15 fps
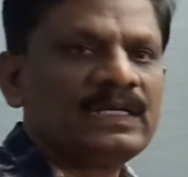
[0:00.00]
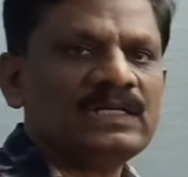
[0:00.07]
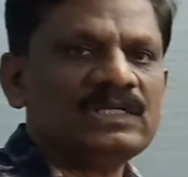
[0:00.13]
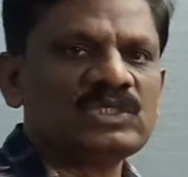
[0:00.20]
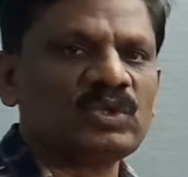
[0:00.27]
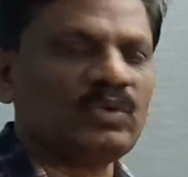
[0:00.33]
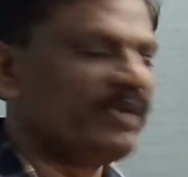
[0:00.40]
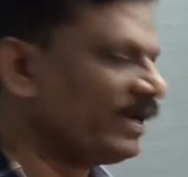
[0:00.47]

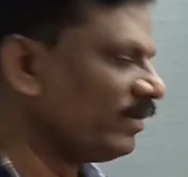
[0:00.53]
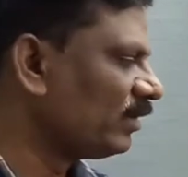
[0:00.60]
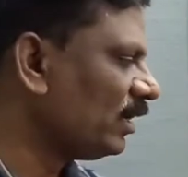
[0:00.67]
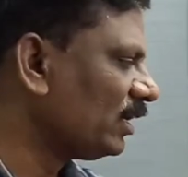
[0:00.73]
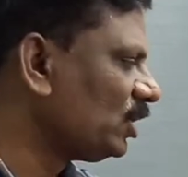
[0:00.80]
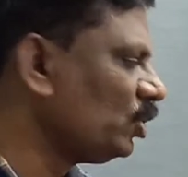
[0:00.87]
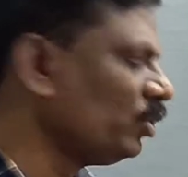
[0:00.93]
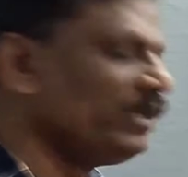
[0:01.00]
So we have
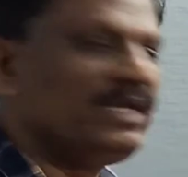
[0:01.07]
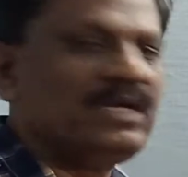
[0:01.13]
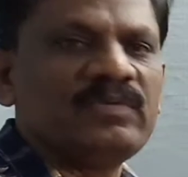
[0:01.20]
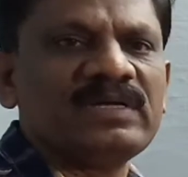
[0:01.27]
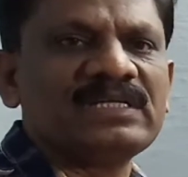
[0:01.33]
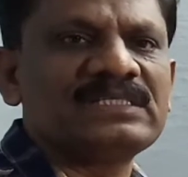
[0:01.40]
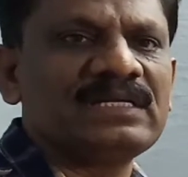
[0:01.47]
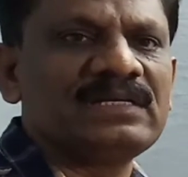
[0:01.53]
got two
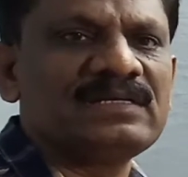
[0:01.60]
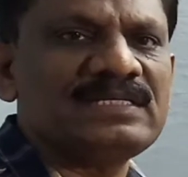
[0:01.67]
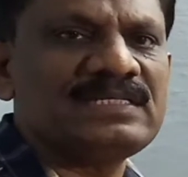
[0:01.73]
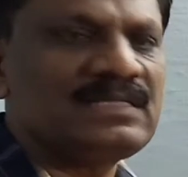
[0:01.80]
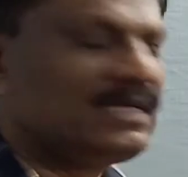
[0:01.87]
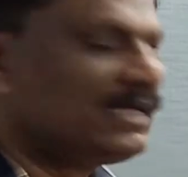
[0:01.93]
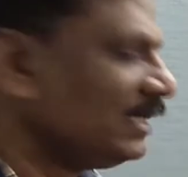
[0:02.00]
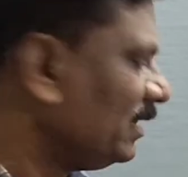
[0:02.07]
equations.
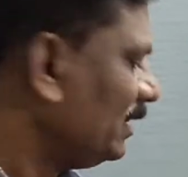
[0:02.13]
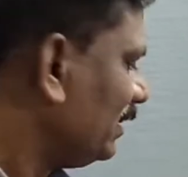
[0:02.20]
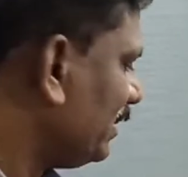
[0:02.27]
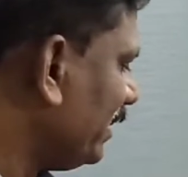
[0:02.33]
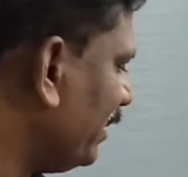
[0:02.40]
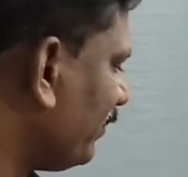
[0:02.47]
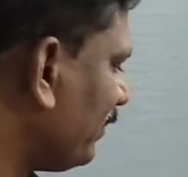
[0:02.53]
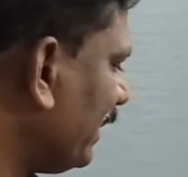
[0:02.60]
The
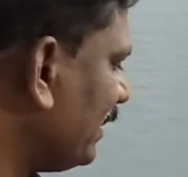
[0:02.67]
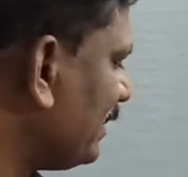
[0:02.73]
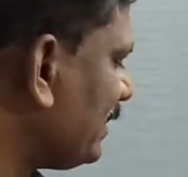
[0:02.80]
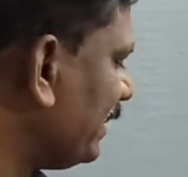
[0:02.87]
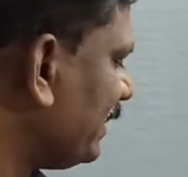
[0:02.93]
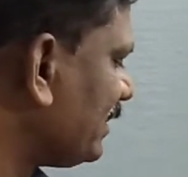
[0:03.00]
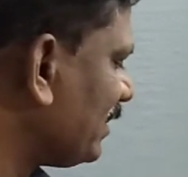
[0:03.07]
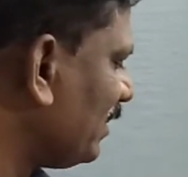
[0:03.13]
left hand
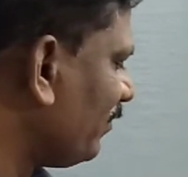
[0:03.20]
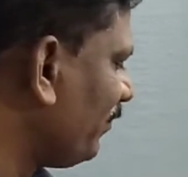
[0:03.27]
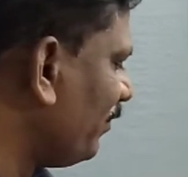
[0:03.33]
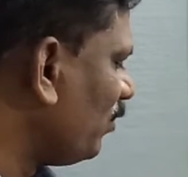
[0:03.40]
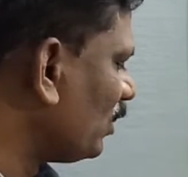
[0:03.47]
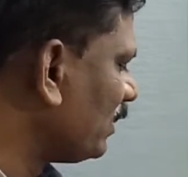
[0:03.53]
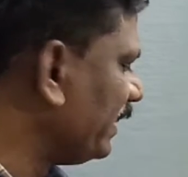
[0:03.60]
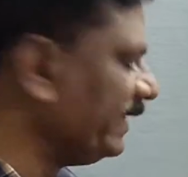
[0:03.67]
sides of
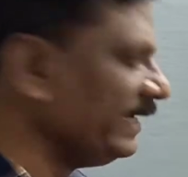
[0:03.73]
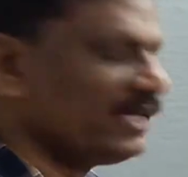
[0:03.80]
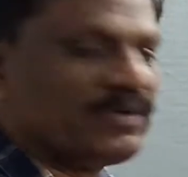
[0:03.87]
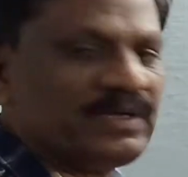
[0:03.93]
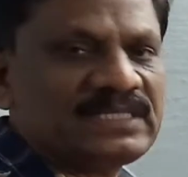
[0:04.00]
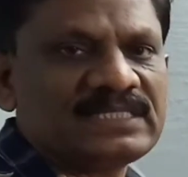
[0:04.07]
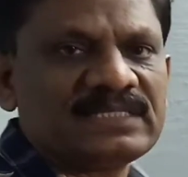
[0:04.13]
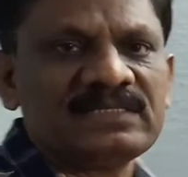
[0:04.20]
both the
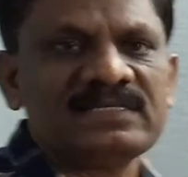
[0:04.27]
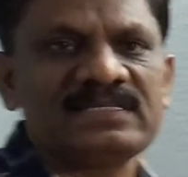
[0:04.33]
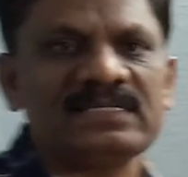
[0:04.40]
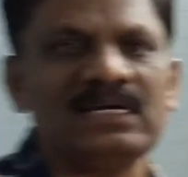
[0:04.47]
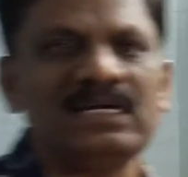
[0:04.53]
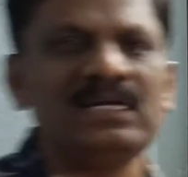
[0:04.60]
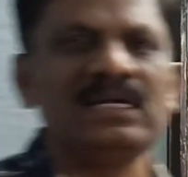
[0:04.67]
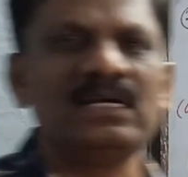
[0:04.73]
equations
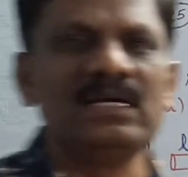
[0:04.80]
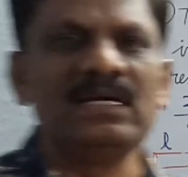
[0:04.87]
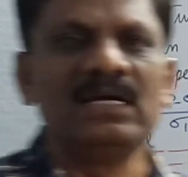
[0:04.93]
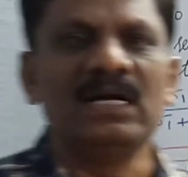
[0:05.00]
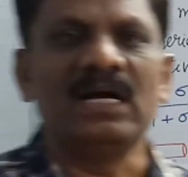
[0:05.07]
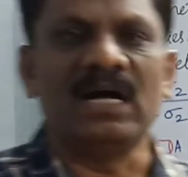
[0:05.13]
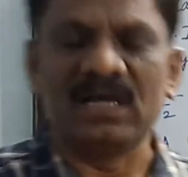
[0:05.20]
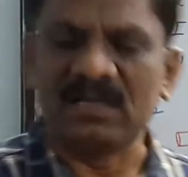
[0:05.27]
uh,
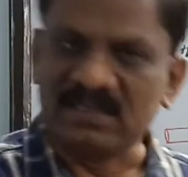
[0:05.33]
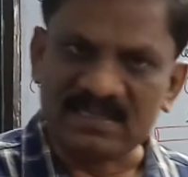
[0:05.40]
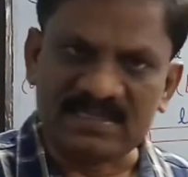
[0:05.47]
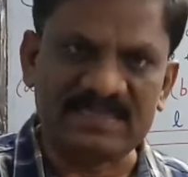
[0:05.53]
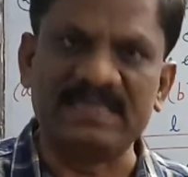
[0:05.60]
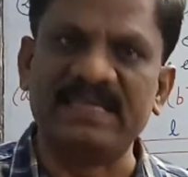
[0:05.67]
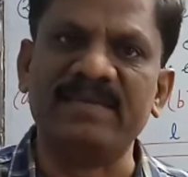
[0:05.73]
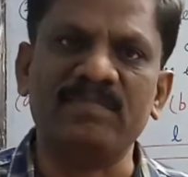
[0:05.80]
are the
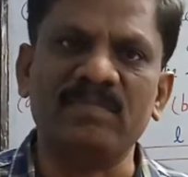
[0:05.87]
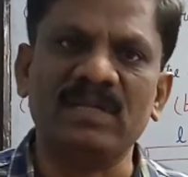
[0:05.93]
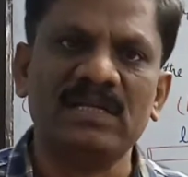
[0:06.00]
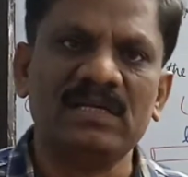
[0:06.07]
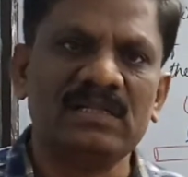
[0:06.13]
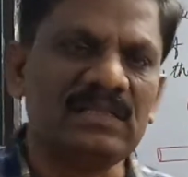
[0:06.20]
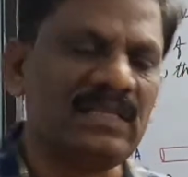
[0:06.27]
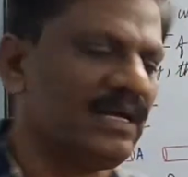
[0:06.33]
same.
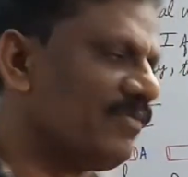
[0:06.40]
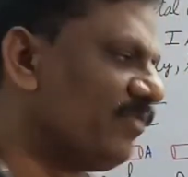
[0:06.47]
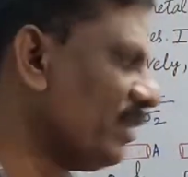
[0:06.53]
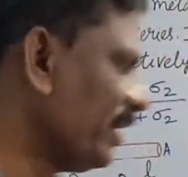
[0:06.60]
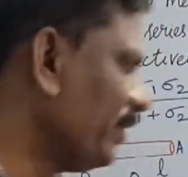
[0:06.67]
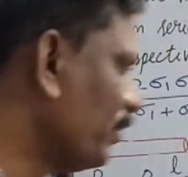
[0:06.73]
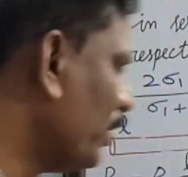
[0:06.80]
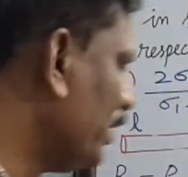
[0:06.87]
Therefore, I
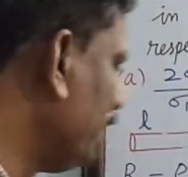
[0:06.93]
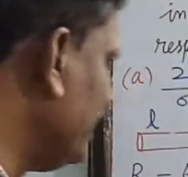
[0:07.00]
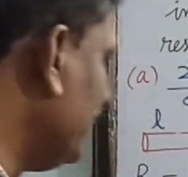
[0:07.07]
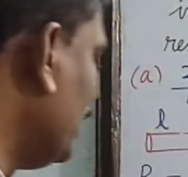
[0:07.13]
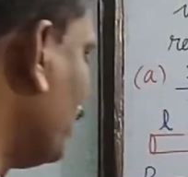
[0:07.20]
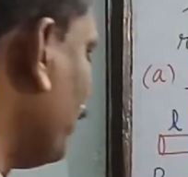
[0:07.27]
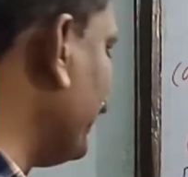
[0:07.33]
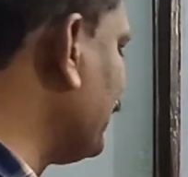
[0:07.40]
am going to
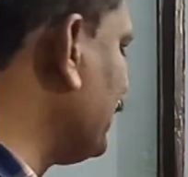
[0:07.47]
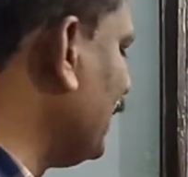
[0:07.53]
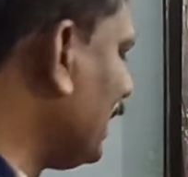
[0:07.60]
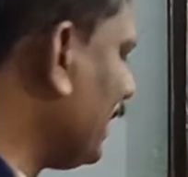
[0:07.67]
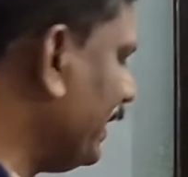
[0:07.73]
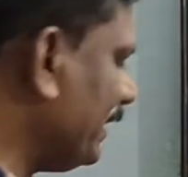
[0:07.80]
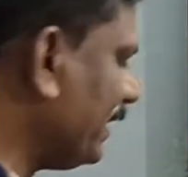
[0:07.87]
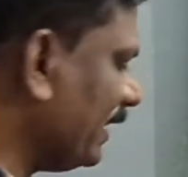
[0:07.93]
equate the
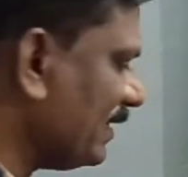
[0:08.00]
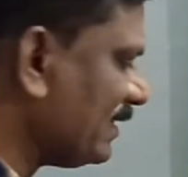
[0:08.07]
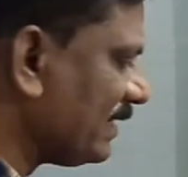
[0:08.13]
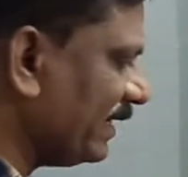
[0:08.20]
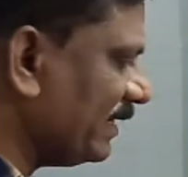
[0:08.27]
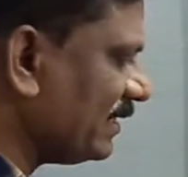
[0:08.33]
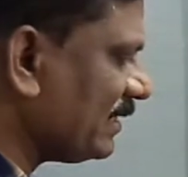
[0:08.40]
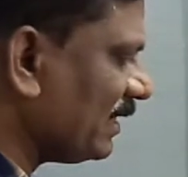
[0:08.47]
right hand
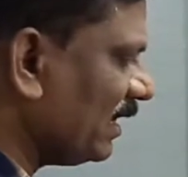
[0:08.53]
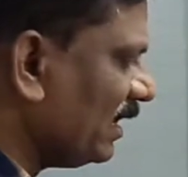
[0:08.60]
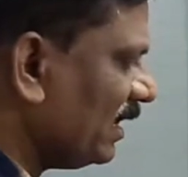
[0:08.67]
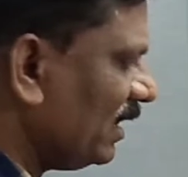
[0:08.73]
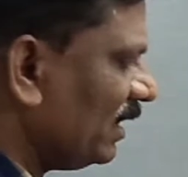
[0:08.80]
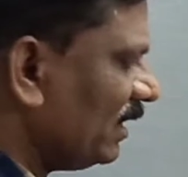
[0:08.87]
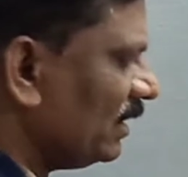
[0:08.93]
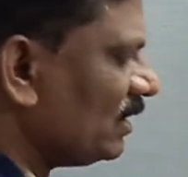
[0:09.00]
sides.
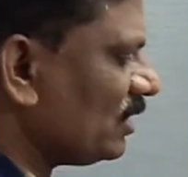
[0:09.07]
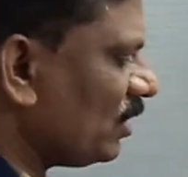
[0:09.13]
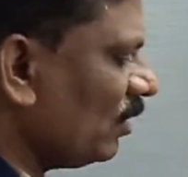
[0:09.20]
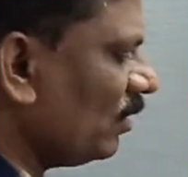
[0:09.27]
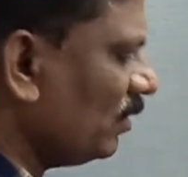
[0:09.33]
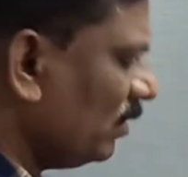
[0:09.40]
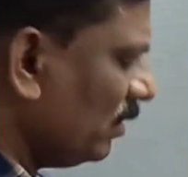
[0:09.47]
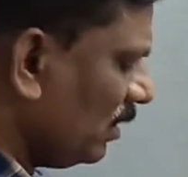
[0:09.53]

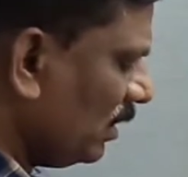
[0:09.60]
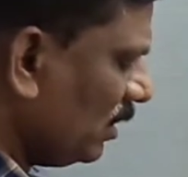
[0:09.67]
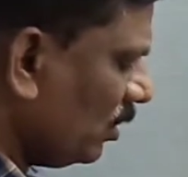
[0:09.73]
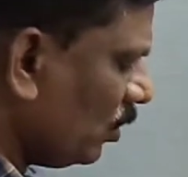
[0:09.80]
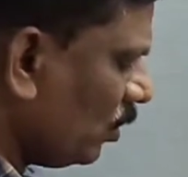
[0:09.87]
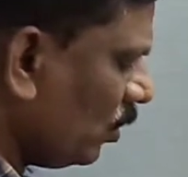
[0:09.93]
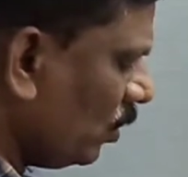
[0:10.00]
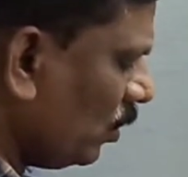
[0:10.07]
So
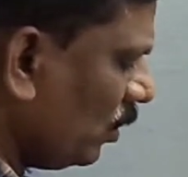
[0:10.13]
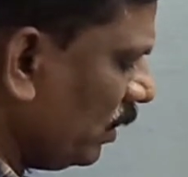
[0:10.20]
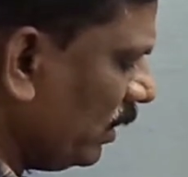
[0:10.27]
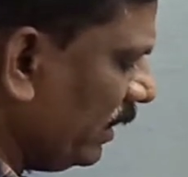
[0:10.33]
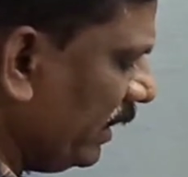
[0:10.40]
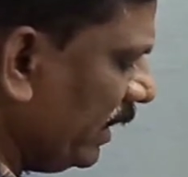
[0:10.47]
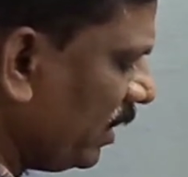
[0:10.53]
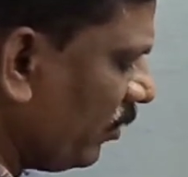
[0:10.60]
rho
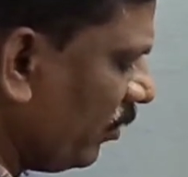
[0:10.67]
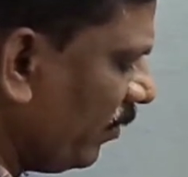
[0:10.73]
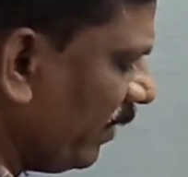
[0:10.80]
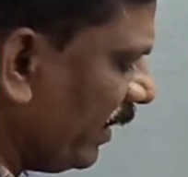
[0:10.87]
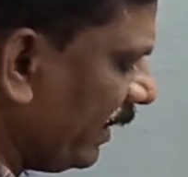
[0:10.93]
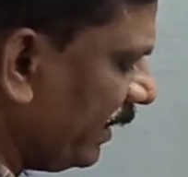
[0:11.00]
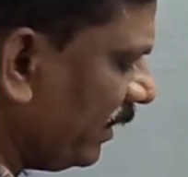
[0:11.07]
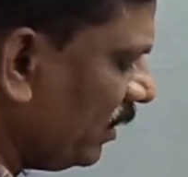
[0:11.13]

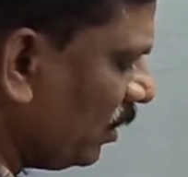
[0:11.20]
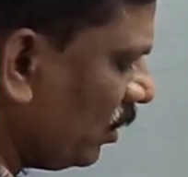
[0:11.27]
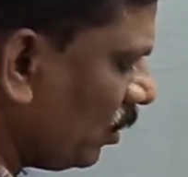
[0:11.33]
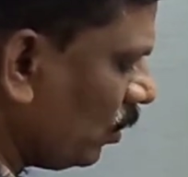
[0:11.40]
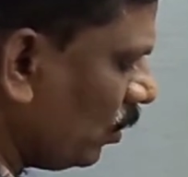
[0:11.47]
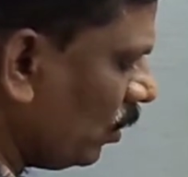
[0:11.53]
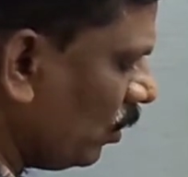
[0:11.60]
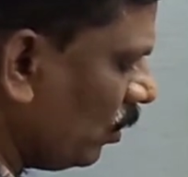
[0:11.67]
equivalent,
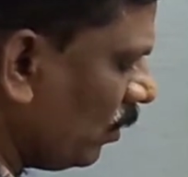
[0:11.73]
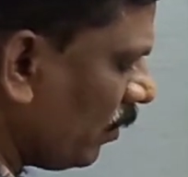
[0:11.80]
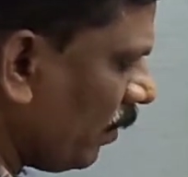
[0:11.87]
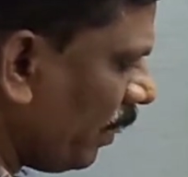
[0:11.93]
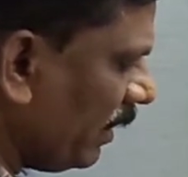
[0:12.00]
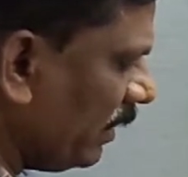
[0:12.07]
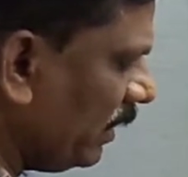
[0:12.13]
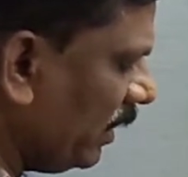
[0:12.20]
rho
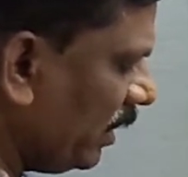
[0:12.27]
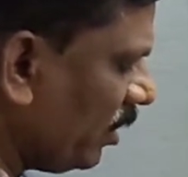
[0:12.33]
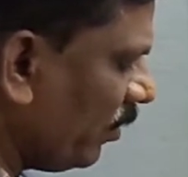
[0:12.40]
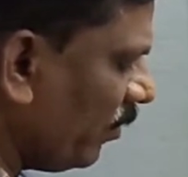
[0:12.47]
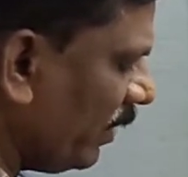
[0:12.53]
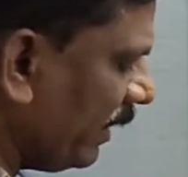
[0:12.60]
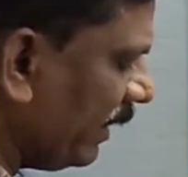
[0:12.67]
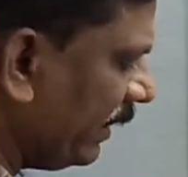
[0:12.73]

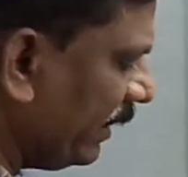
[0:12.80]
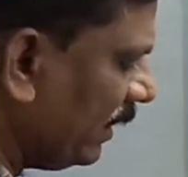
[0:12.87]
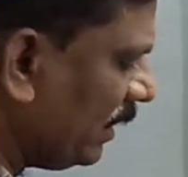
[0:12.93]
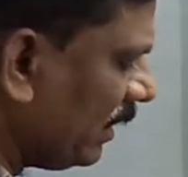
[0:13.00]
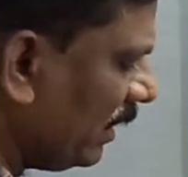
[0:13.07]
equivalent